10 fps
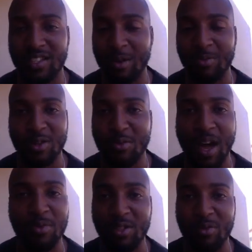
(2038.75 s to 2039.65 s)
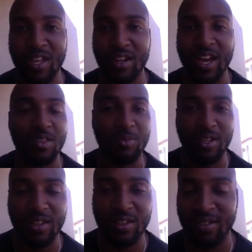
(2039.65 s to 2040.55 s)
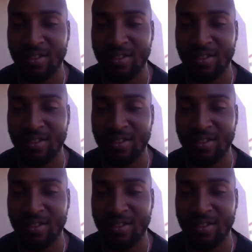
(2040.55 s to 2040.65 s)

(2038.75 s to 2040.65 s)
And I was doing that a lot in the beginning.